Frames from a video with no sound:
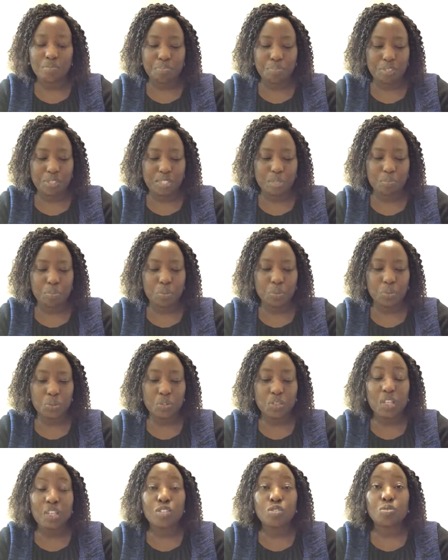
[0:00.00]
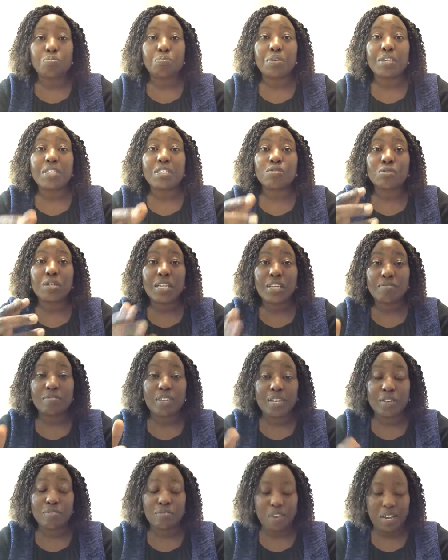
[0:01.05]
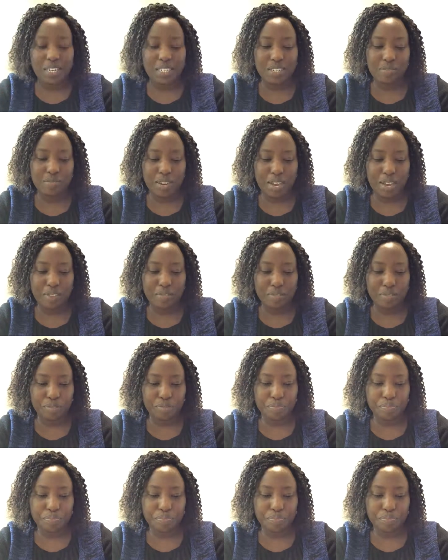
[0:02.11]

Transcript: and principles to be to live an effective life.